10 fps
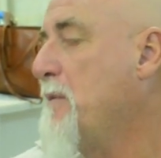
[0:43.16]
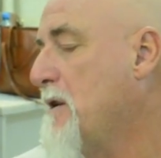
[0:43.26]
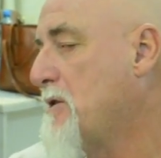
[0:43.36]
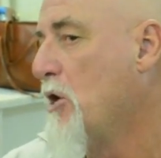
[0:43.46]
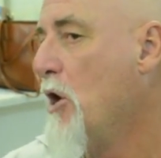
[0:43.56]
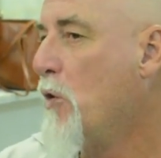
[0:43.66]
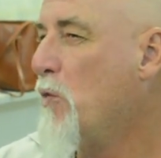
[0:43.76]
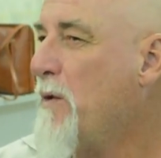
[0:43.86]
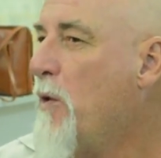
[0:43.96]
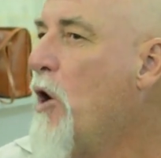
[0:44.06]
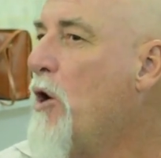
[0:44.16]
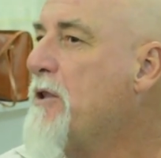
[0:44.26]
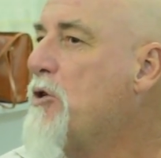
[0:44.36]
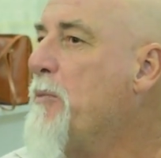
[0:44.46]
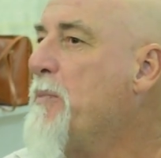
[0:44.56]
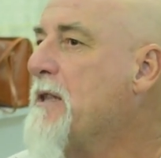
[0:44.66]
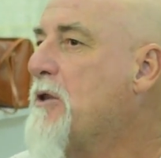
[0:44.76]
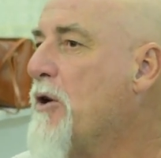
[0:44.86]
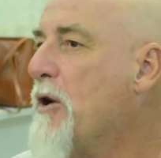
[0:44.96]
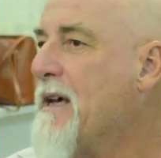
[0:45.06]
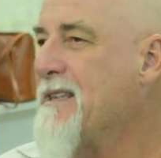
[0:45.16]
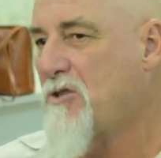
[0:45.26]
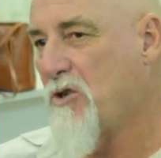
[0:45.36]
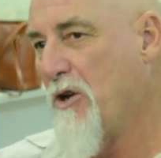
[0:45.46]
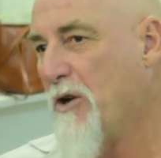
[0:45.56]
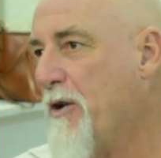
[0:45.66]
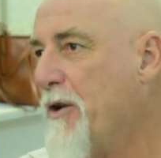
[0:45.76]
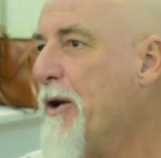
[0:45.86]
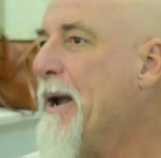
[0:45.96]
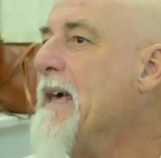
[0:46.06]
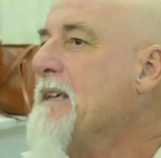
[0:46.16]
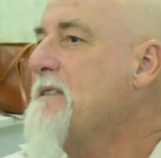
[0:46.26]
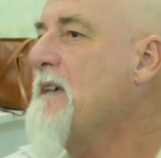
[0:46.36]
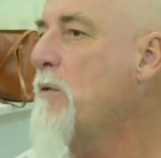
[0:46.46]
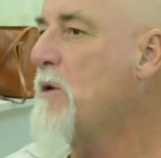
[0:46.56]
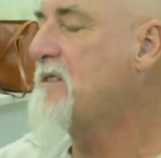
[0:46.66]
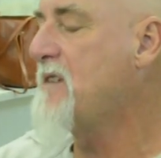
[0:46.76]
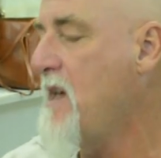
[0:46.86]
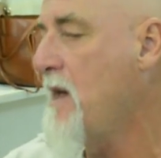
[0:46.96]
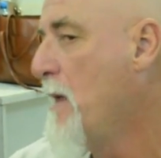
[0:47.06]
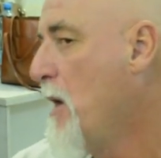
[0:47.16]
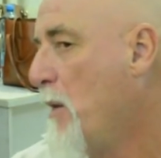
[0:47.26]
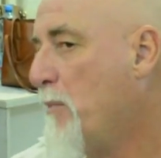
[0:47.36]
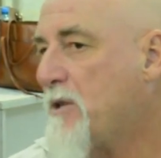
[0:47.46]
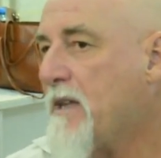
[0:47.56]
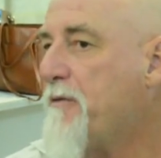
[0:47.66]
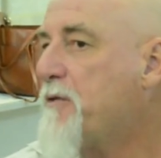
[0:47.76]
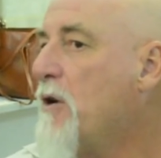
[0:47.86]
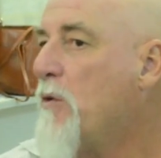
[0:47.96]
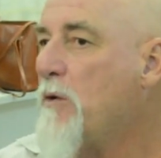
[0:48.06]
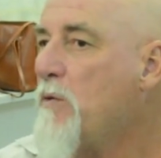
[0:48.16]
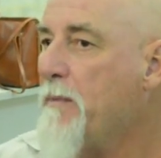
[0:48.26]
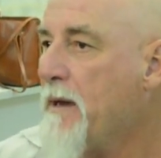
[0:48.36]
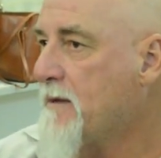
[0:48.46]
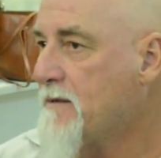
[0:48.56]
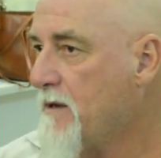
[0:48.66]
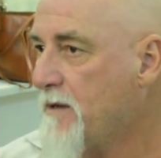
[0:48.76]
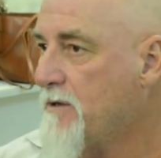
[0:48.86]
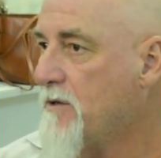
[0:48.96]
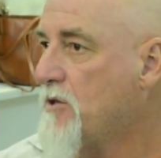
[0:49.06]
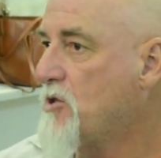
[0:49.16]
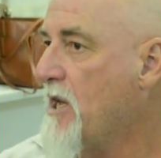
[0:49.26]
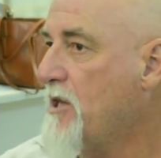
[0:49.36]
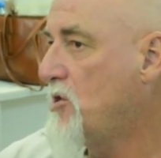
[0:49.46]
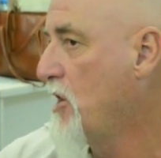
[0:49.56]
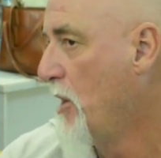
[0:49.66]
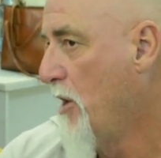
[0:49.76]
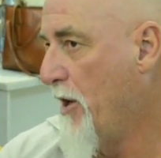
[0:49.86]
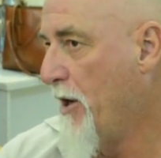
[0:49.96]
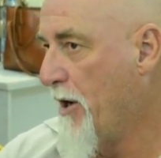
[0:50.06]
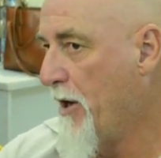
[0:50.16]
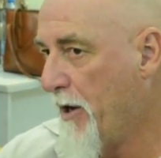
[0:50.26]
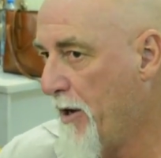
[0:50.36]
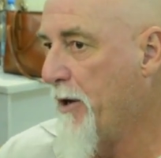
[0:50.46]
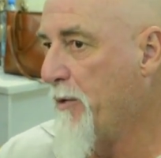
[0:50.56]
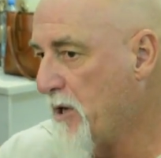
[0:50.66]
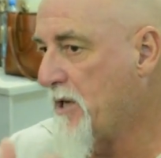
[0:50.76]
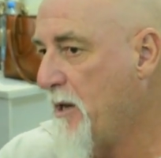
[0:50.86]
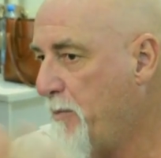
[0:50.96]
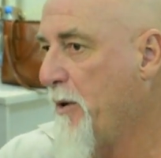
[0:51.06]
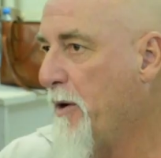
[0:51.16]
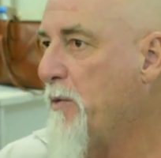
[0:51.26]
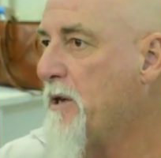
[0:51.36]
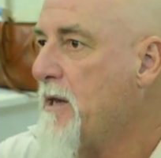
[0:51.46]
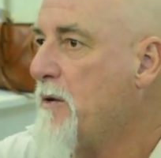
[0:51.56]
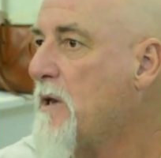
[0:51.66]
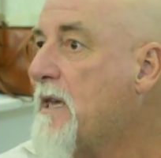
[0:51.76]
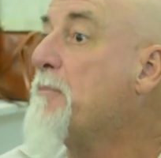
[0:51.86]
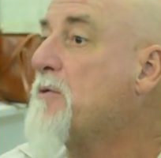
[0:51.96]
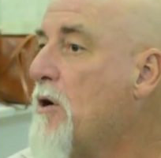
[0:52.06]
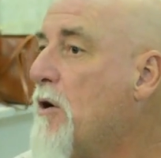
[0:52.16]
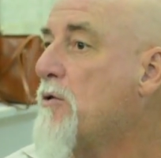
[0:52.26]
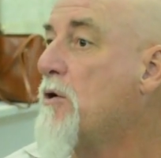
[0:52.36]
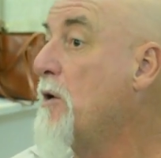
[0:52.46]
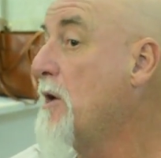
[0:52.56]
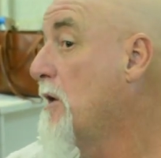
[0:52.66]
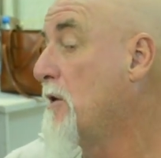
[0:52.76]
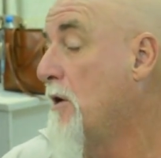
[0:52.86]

minutes, we were a little bit less lazy, I will say. But after, when we made the change, we kept going.